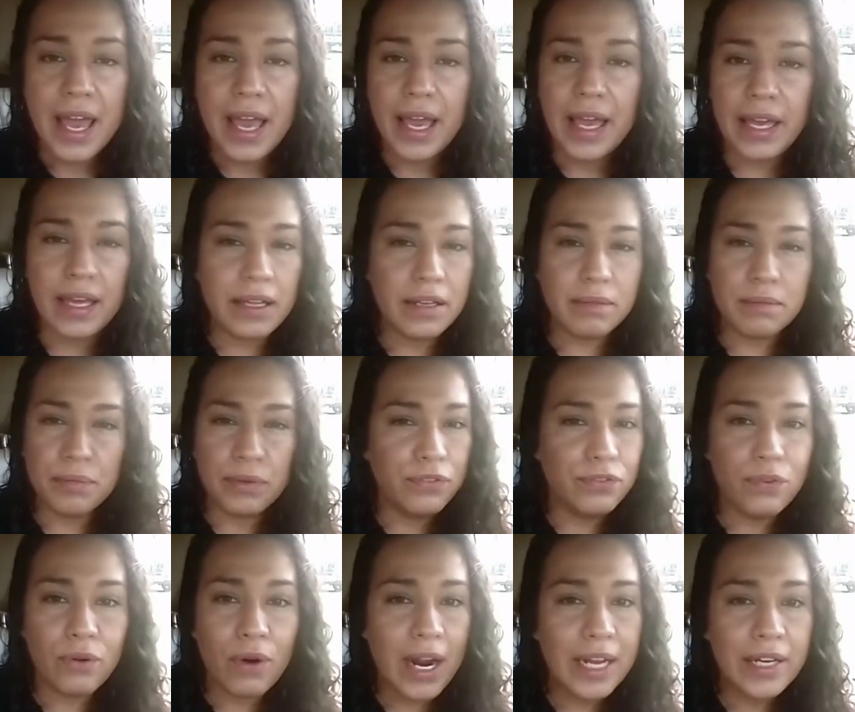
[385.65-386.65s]
And
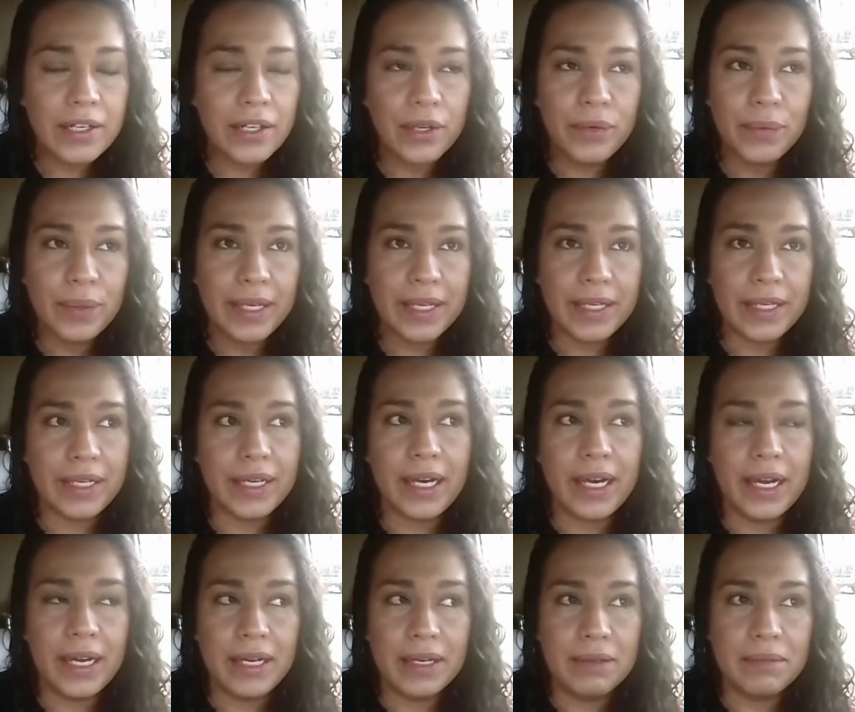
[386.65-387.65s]
before I knew it,
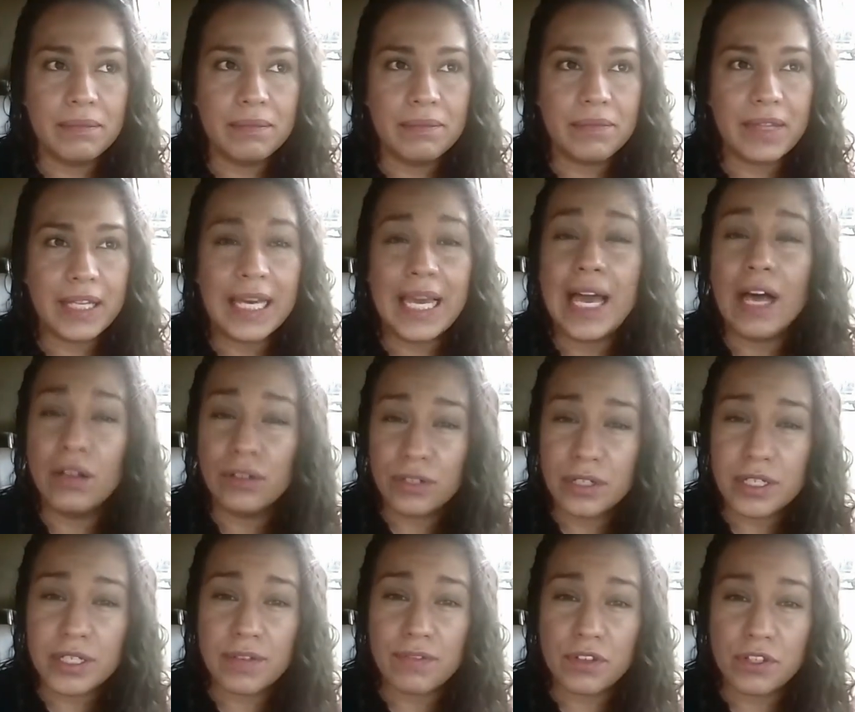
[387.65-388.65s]
um, the
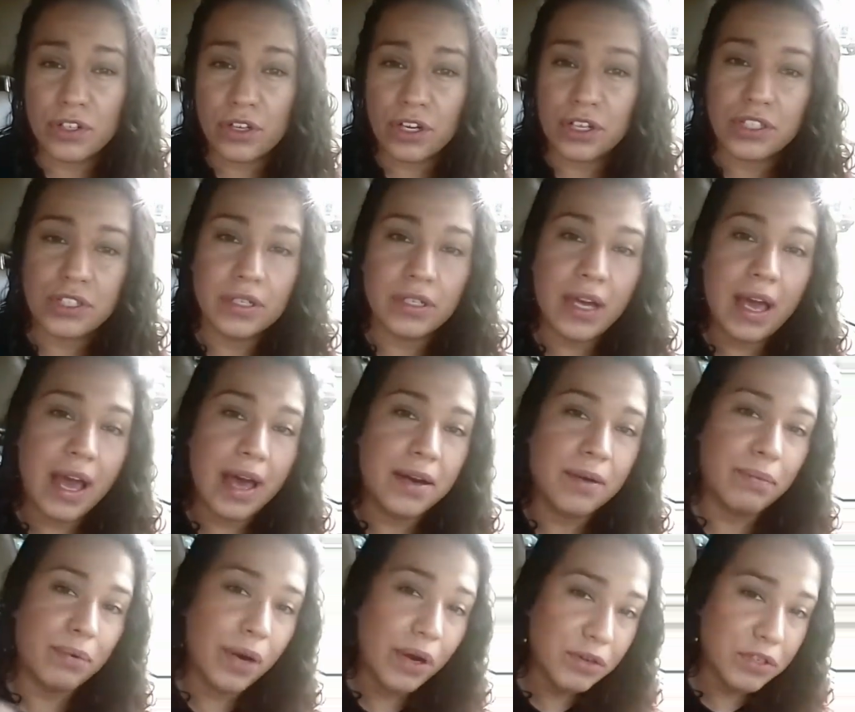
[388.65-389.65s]
elders of the church
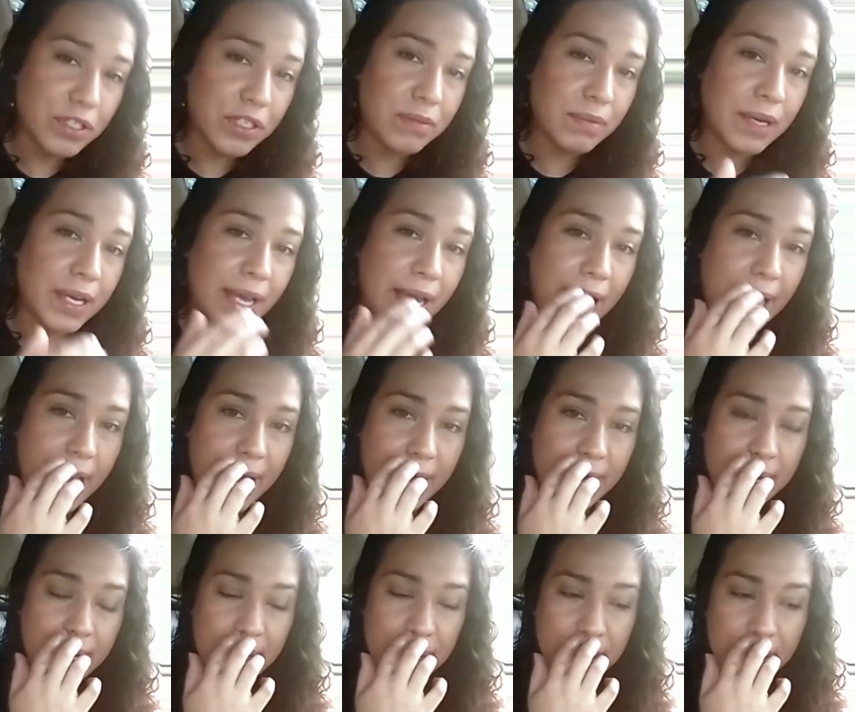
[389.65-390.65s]
had approached me
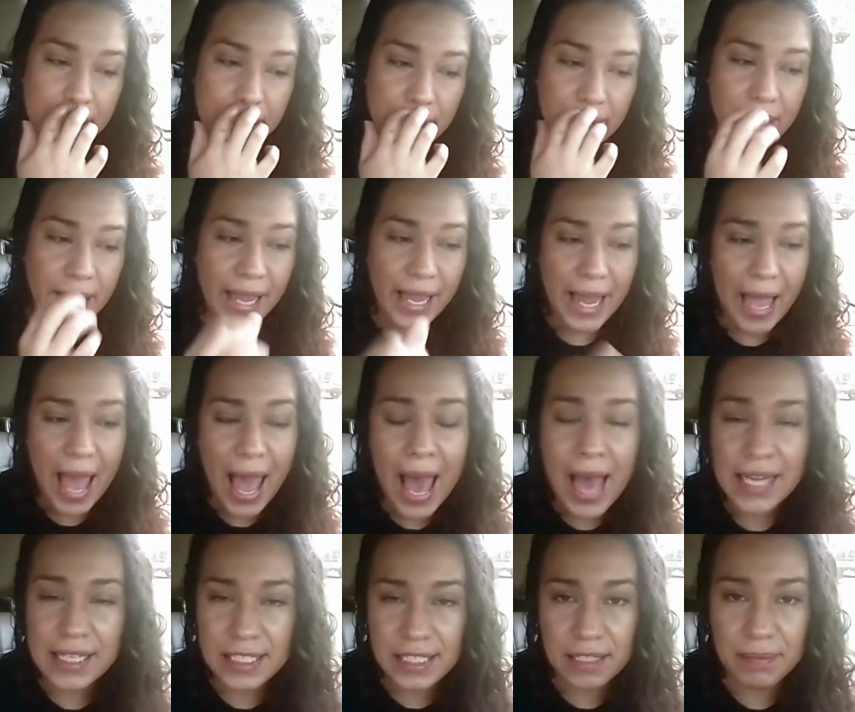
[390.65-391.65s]
and they
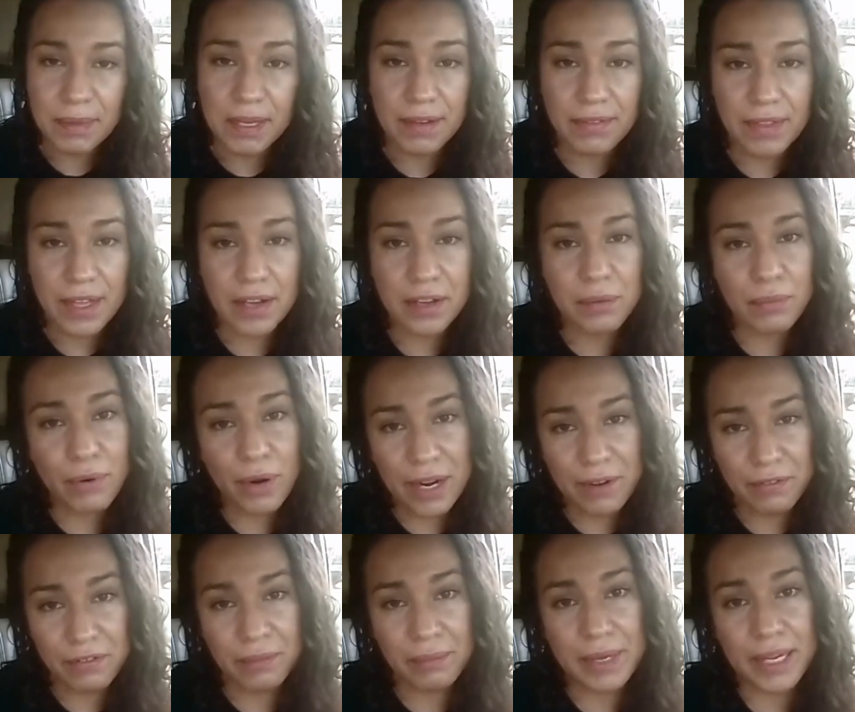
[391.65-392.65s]
asked me if they could
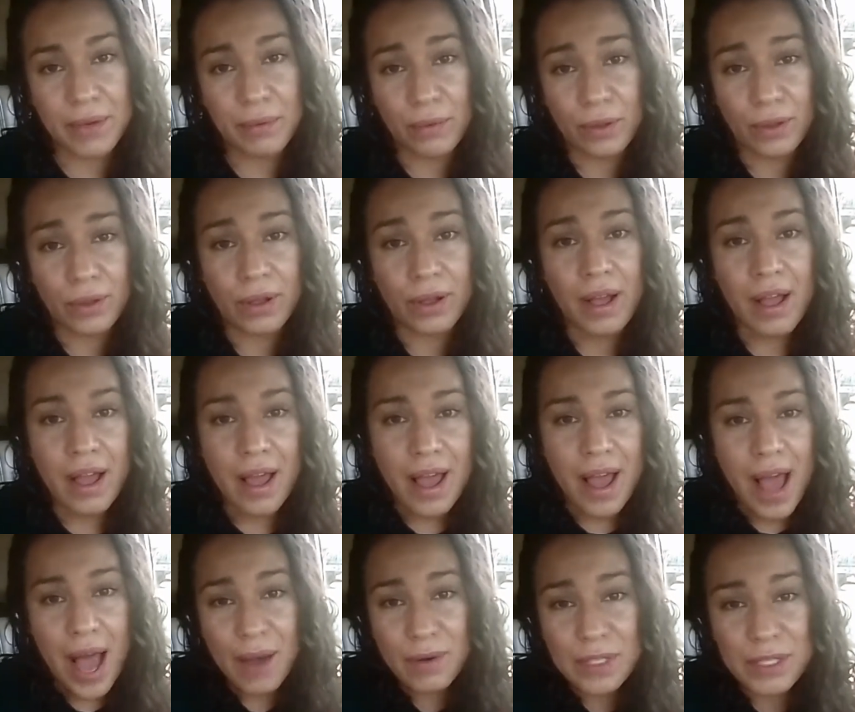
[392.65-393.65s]
pray for me. Well,
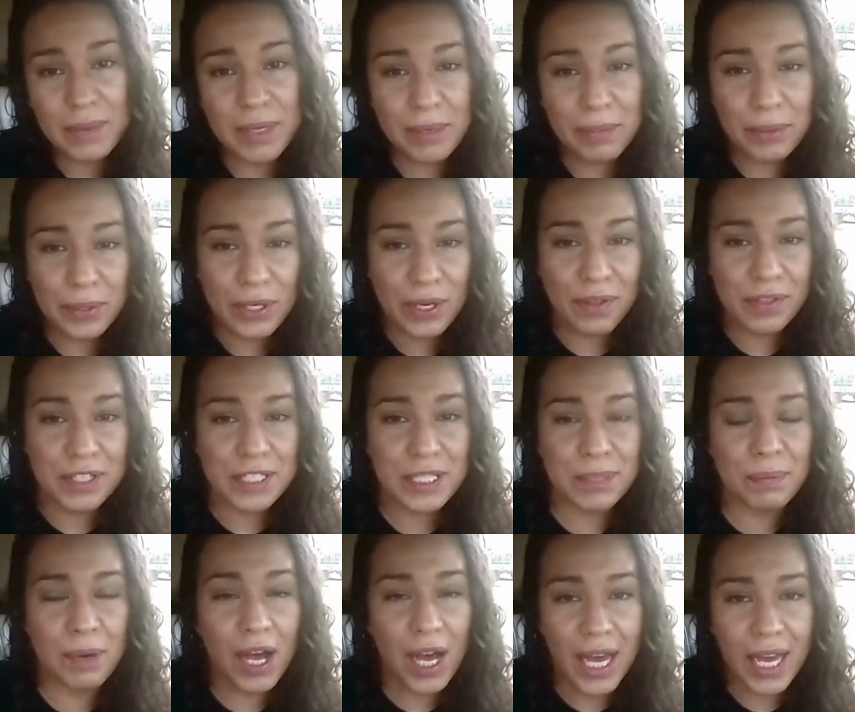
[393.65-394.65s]
I was being put on the
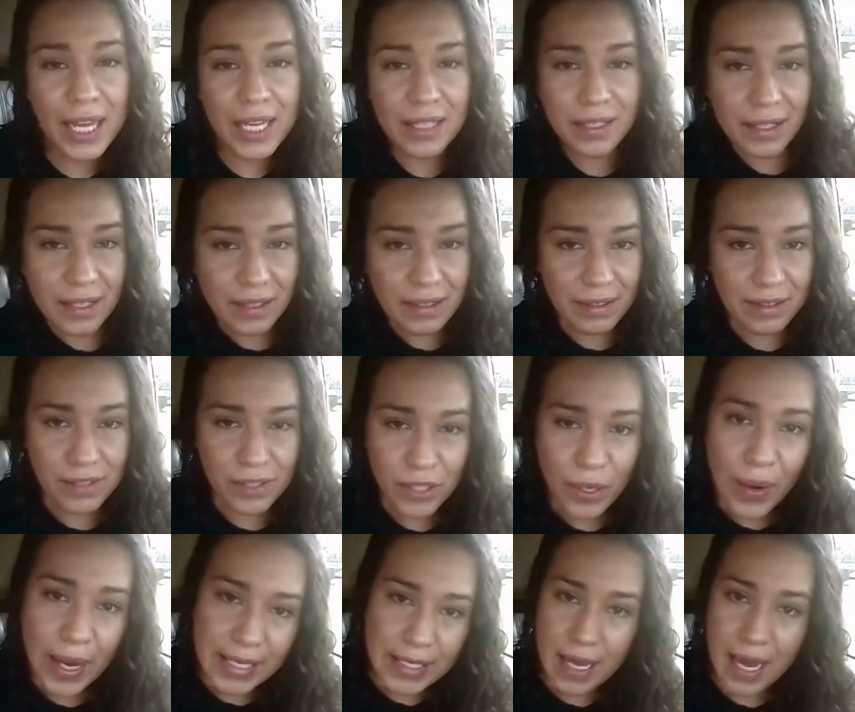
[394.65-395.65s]
spot,
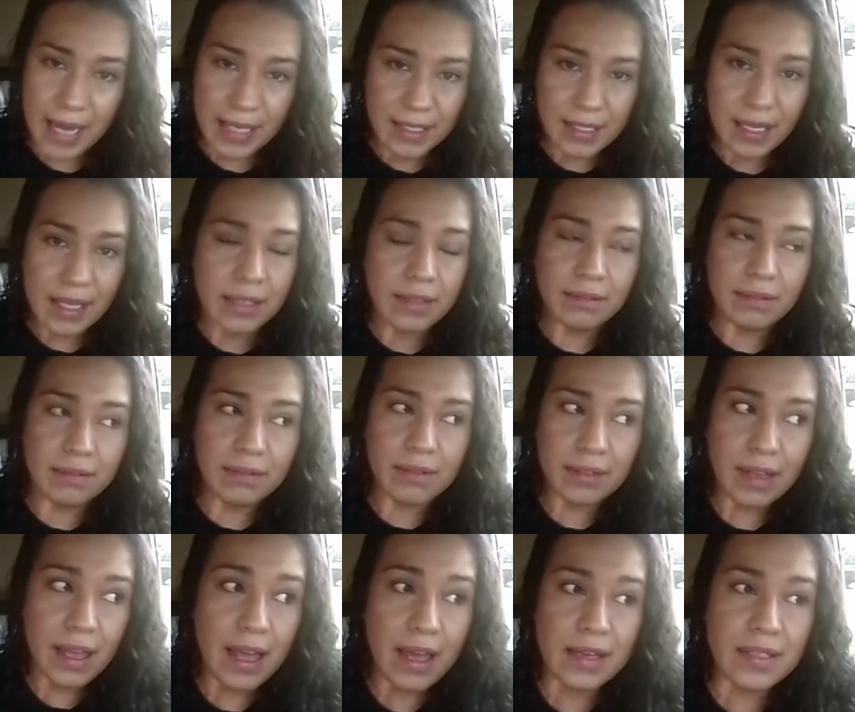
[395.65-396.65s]
so I, I said
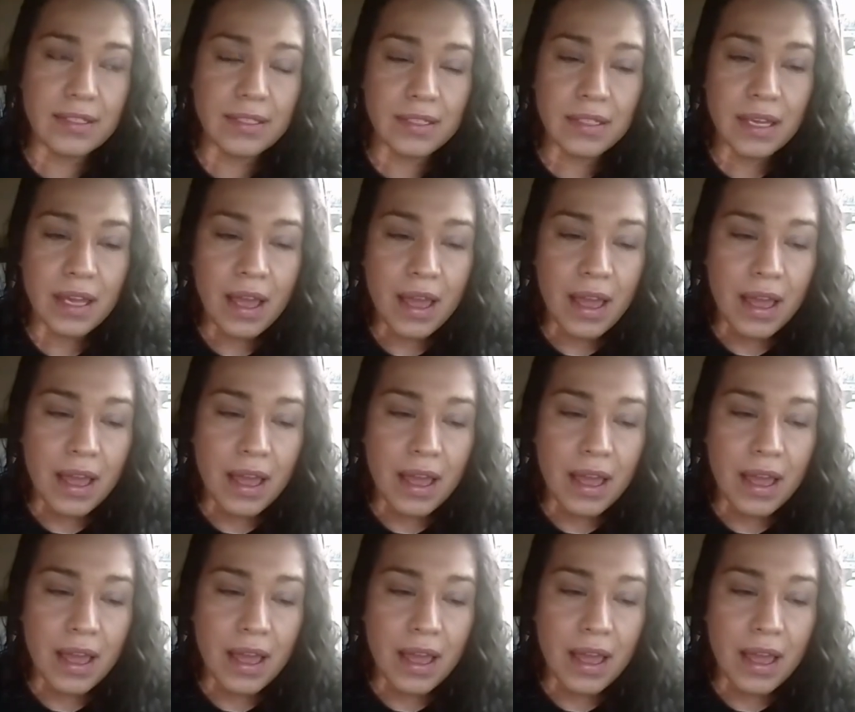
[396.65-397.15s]
yes.